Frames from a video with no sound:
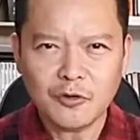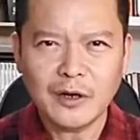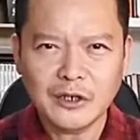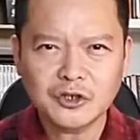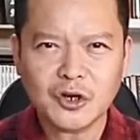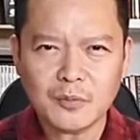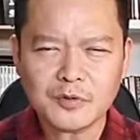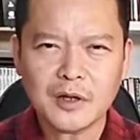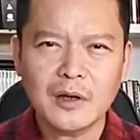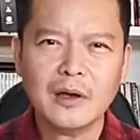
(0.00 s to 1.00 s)
training
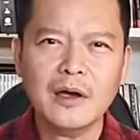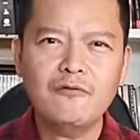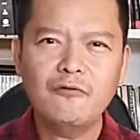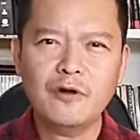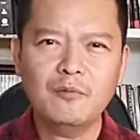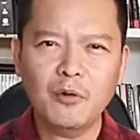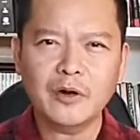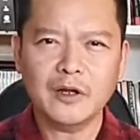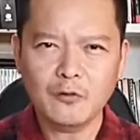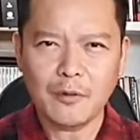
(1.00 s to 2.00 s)
jobs,
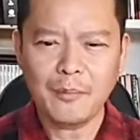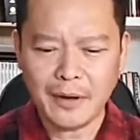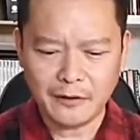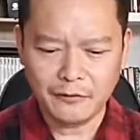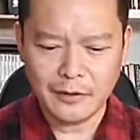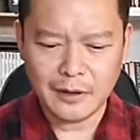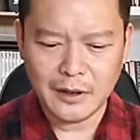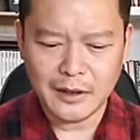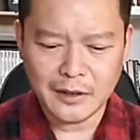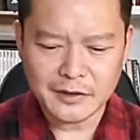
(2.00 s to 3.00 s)
everybody will benefit
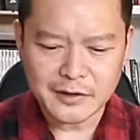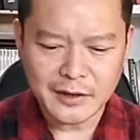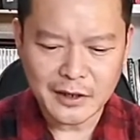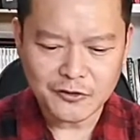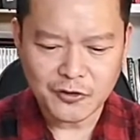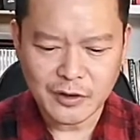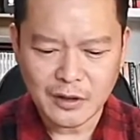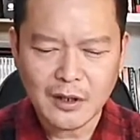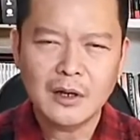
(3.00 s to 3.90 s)
in this industry.